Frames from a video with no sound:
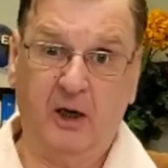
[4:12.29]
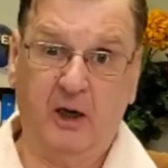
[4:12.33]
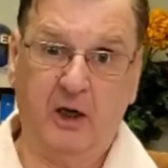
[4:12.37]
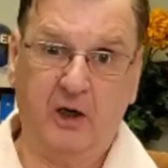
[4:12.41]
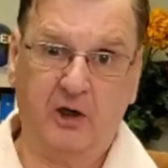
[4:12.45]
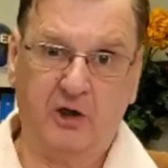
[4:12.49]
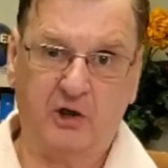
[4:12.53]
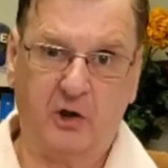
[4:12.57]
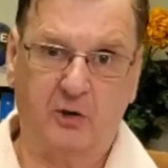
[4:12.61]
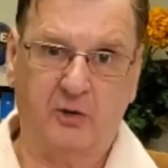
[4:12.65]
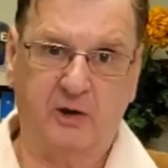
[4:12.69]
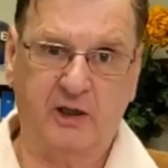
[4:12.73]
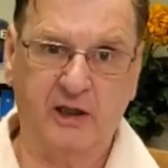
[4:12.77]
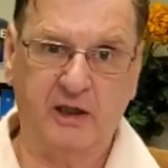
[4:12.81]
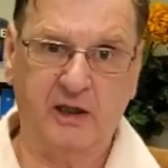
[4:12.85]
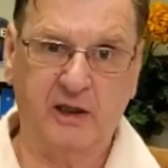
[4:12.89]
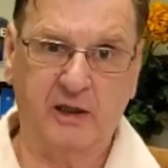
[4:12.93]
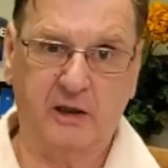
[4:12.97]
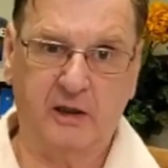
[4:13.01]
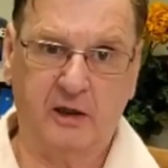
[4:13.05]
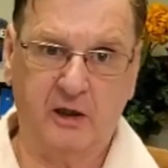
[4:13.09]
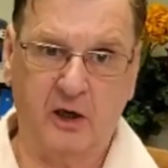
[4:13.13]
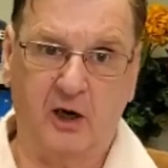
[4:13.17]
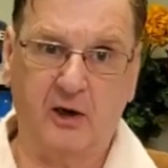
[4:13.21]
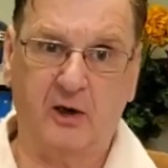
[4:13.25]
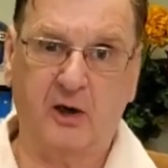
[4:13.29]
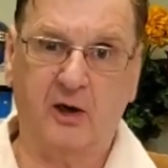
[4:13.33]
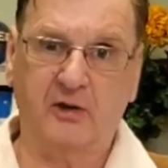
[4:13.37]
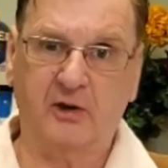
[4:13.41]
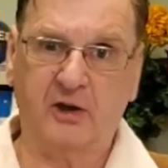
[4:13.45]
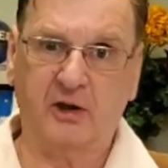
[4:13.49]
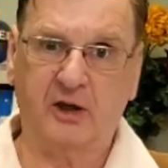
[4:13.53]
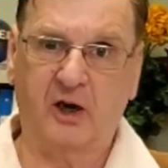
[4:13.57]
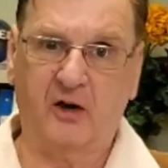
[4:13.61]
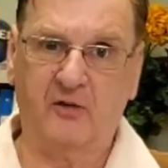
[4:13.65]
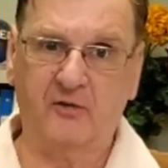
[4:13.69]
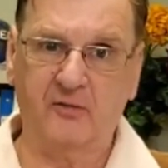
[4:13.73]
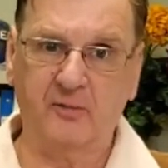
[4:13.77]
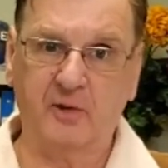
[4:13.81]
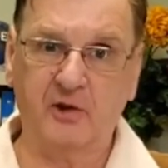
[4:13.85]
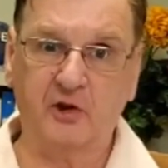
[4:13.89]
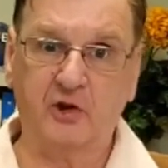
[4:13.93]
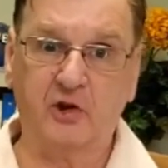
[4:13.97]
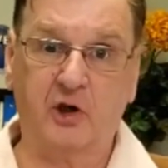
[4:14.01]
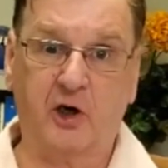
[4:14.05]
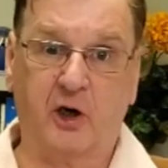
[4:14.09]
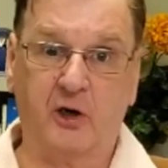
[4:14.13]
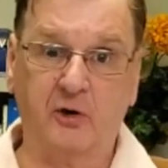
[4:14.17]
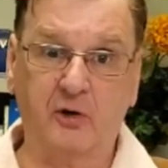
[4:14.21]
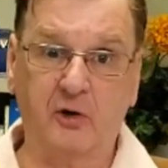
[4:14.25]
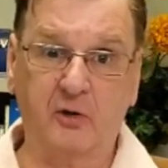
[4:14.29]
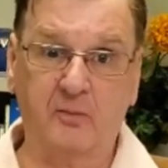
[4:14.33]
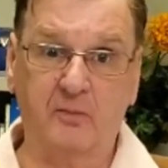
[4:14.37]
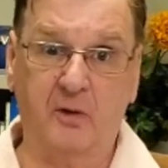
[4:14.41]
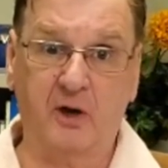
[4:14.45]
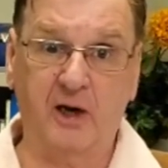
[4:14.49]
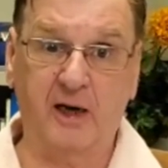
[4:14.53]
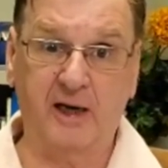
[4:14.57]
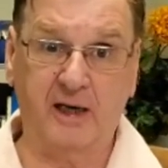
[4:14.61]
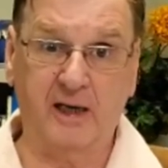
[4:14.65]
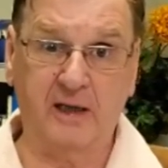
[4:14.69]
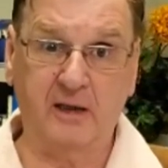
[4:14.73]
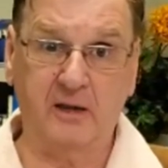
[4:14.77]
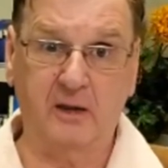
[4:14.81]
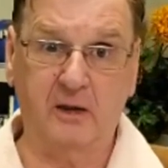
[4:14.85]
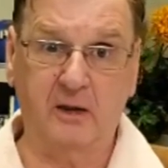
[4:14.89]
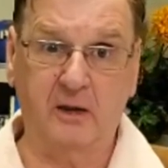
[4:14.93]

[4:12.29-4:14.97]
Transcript: So he got on the government chartered plane